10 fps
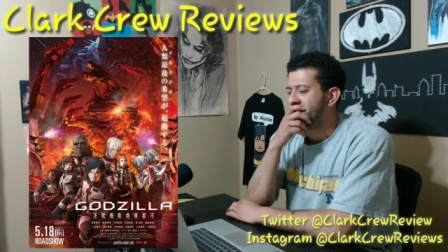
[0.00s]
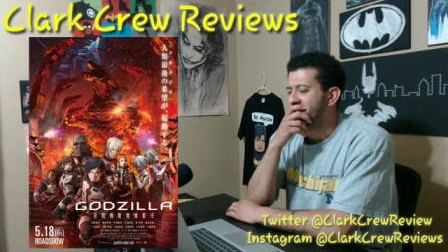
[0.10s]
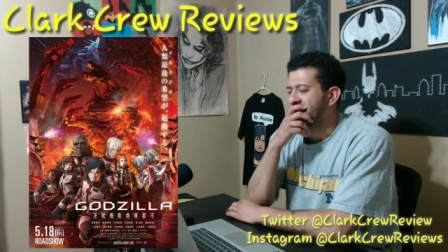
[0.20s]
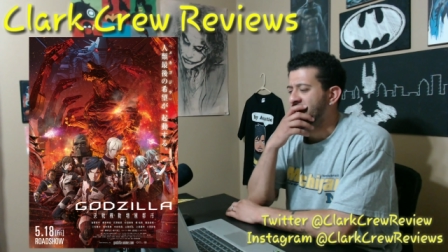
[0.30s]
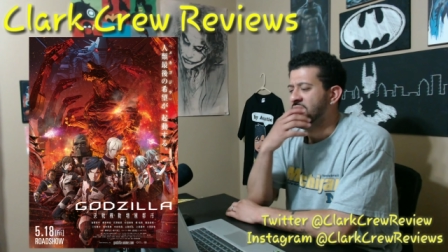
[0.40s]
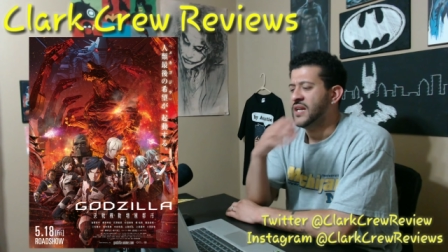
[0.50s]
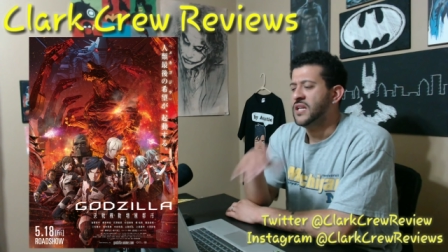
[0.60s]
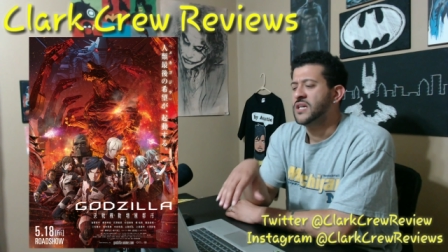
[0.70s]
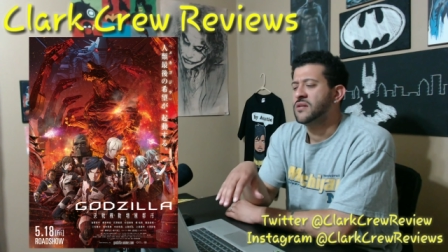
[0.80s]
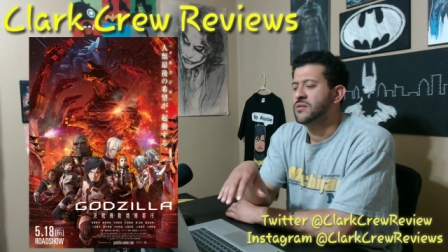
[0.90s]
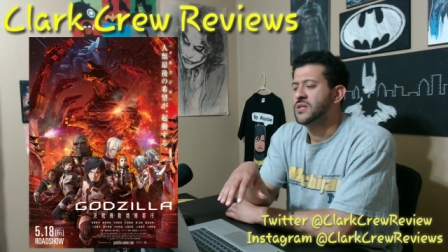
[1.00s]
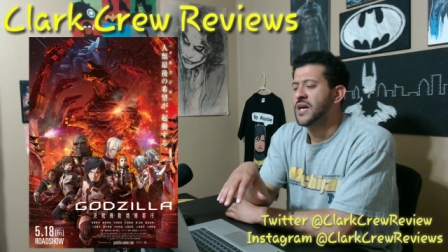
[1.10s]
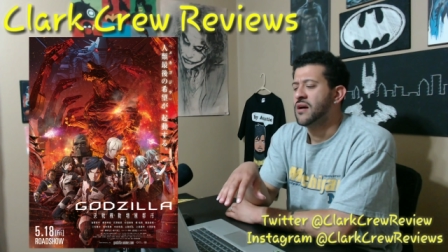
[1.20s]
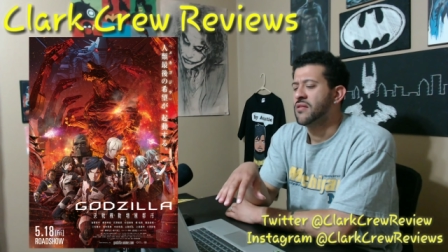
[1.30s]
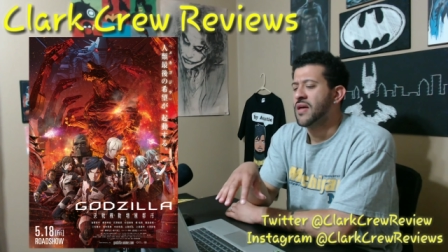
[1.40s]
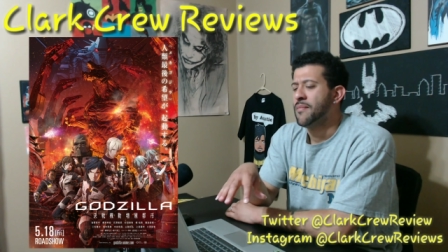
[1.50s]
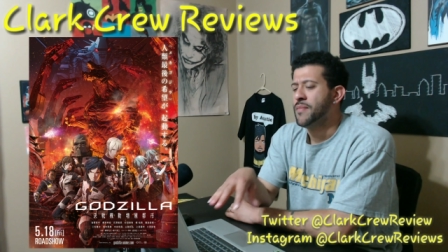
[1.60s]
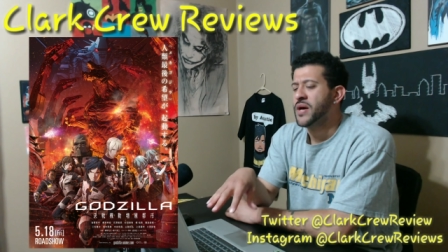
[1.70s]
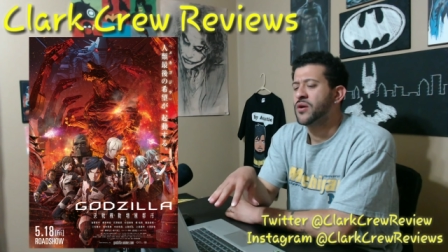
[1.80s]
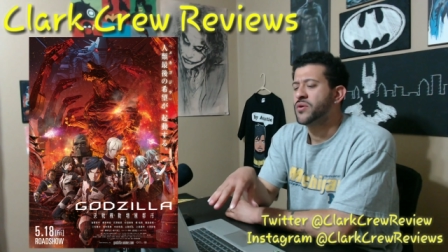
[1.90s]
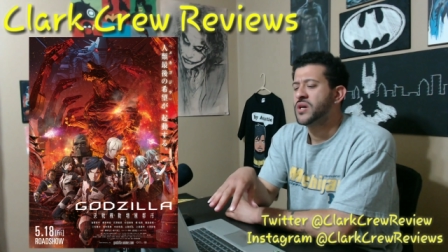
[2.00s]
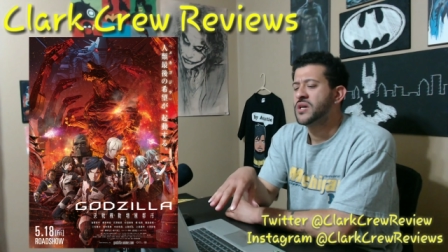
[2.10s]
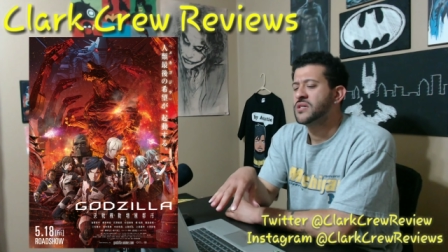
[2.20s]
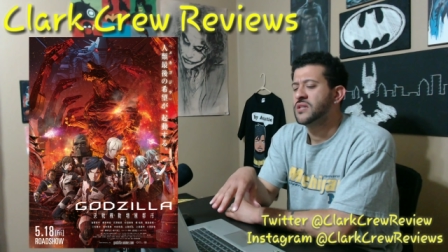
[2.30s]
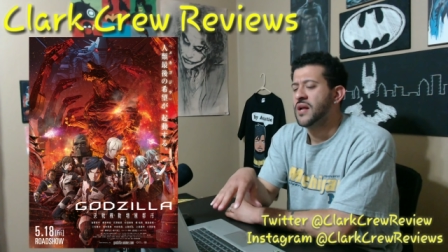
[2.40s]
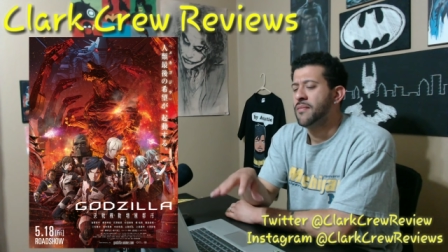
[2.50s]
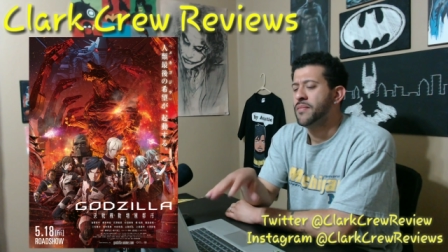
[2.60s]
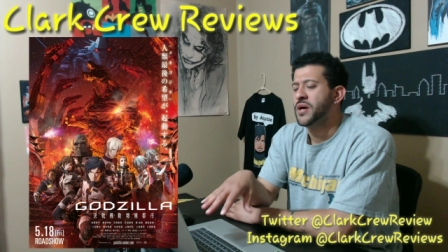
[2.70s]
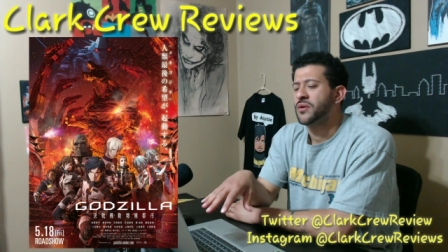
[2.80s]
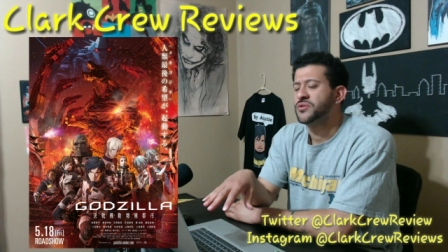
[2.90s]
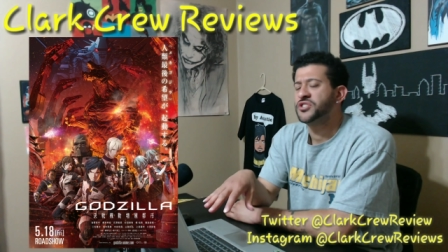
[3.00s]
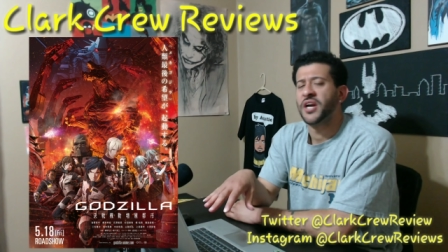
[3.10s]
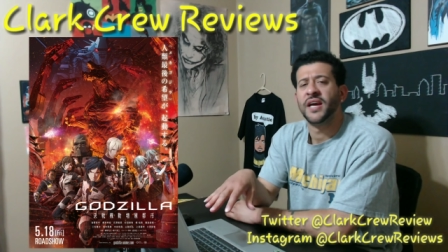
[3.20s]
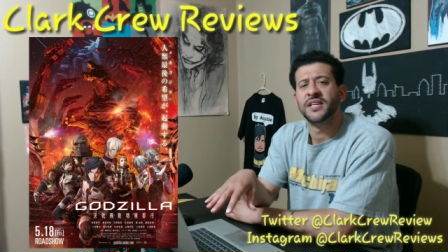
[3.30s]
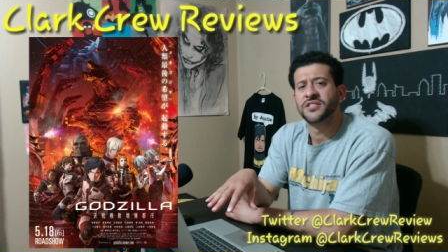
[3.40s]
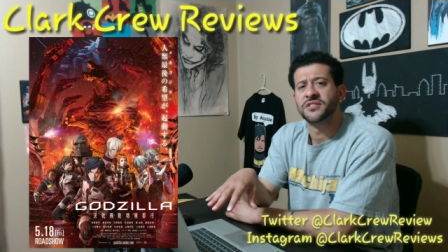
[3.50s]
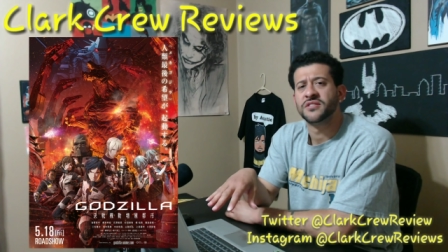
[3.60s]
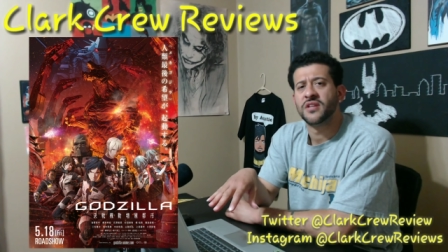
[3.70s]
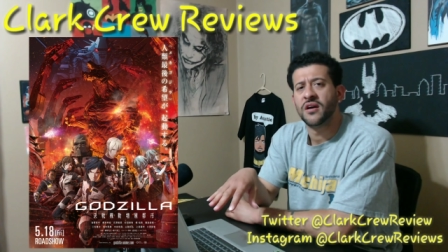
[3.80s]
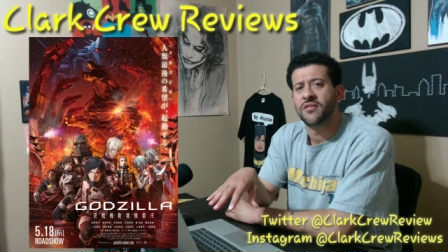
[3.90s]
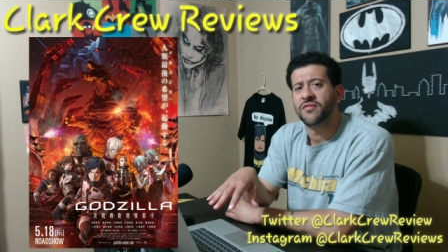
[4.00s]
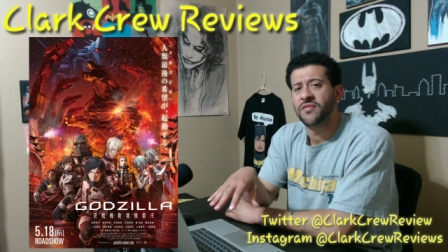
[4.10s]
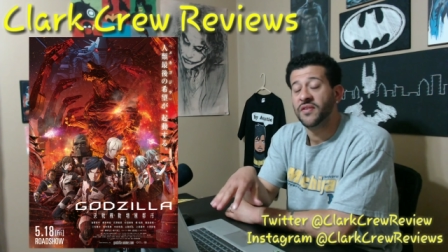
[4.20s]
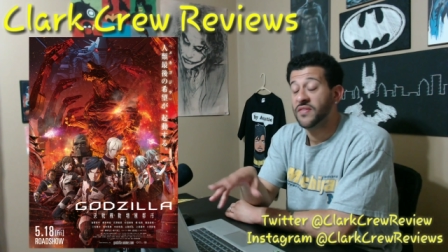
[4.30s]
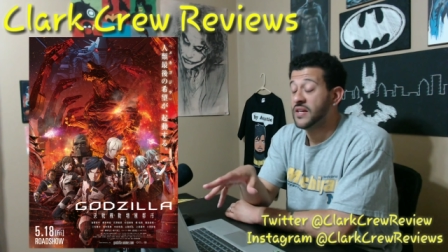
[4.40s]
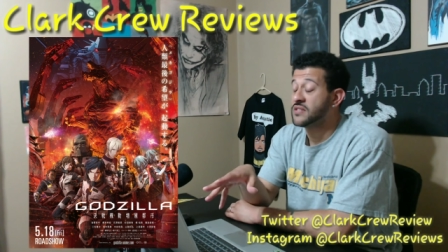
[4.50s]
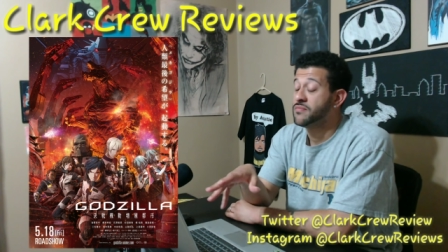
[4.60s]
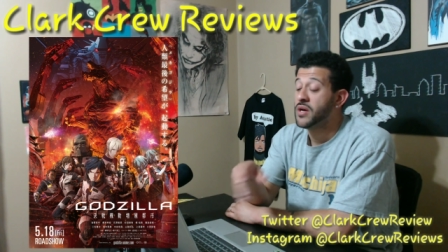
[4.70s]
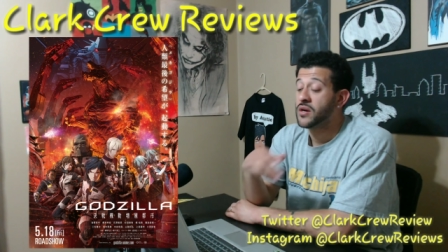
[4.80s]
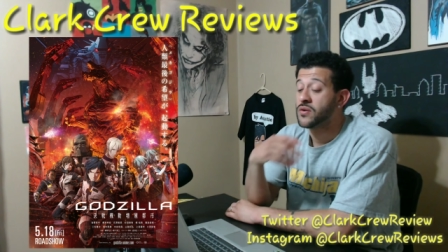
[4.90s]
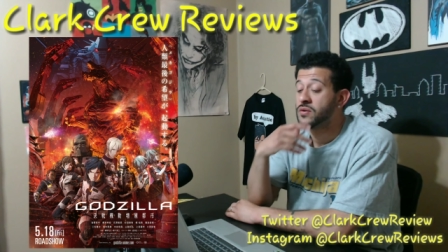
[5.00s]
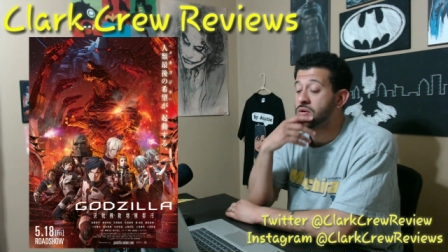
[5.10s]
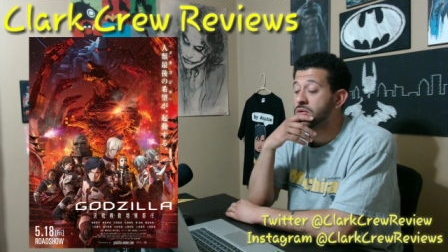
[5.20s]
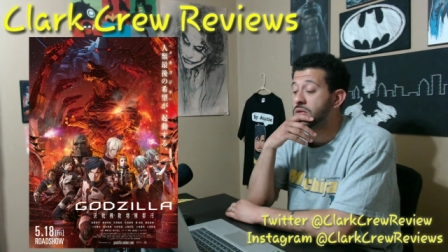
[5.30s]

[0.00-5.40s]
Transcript: And then look at how that metal is, and that metal's changing stuff, if that's metal.